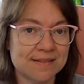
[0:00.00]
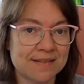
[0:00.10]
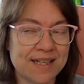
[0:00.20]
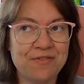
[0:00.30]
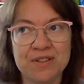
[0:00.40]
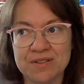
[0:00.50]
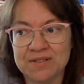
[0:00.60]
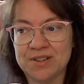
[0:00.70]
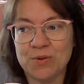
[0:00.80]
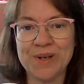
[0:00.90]
if you
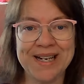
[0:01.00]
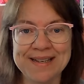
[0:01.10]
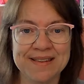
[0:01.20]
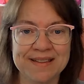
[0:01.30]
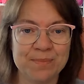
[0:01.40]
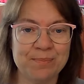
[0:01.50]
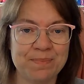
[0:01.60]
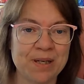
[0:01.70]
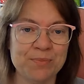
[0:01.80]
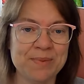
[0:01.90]
know anything
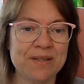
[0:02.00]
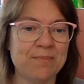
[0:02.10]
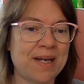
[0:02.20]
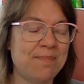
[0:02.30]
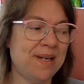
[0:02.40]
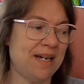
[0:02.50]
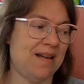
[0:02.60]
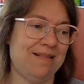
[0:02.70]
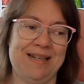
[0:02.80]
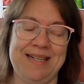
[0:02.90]
about me and my pet,
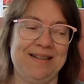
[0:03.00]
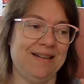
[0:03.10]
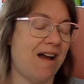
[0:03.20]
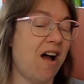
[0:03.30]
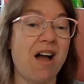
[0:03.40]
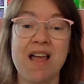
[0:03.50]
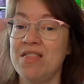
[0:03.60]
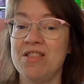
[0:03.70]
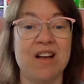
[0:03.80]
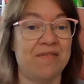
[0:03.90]
like, I
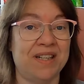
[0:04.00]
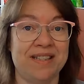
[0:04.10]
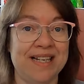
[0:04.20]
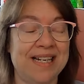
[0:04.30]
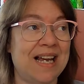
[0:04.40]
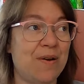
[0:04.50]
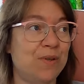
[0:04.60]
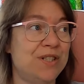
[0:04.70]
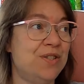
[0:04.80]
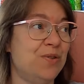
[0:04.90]
love it. And I
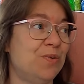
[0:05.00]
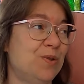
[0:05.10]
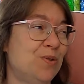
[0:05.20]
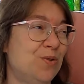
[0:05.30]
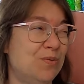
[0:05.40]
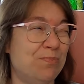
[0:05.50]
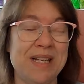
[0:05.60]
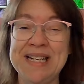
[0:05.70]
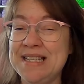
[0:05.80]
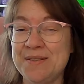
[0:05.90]
would do
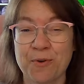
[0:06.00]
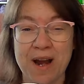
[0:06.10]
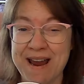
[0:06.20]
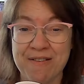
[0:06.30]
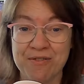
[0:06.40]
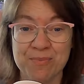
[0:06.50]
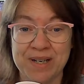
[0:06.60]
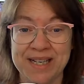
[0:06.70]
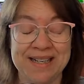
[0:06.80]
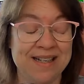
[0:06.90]
blankets for
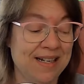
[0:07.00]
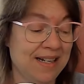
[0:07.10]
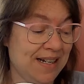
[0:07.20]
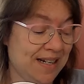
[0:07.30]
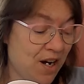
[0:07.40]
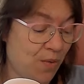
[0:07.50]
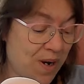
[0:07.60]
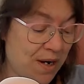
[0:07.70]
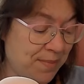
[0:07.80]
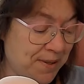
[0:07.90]
everybody
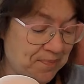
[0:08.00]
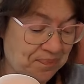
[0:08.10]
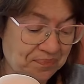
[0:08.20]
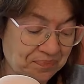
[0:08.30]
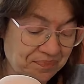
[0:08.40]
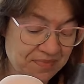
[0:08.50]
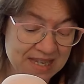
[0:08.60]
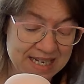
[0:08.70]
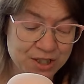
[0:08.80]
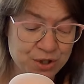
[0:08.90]
around me.
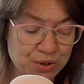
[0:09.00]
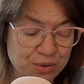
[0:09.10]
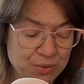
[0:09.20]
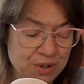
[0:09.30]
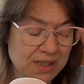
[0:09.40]
So